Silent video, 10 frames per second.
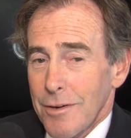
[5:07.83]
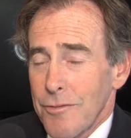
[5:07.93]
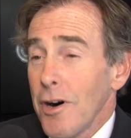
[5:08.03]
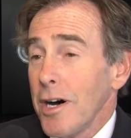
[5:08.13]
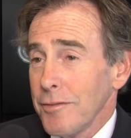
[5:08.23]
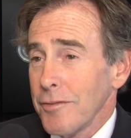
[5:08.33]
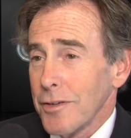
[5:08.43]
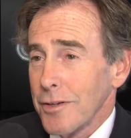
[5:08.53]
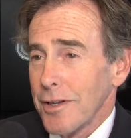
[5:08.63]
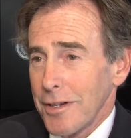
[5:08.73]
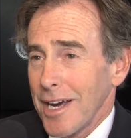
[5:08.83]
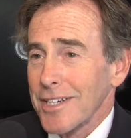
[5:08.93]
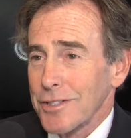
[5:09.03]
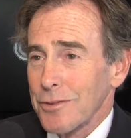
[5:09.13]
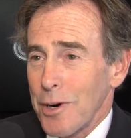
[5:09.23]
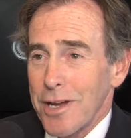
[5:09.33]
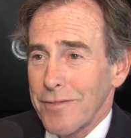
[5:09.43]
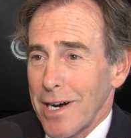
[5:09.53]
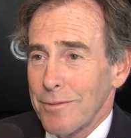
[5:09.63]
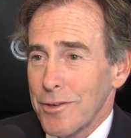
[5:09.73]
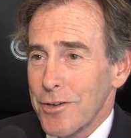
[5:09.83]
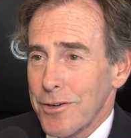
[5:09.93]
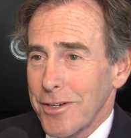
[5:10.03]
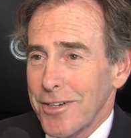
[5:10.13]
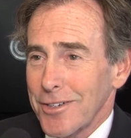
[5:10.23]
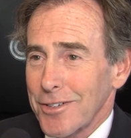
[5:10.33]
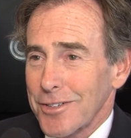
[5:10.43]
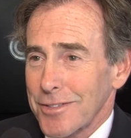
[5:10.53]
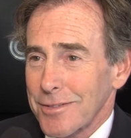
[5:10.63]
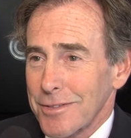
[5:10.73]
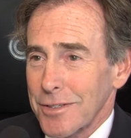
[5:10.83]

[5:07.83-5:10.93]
fun for the next 25 or 30 years.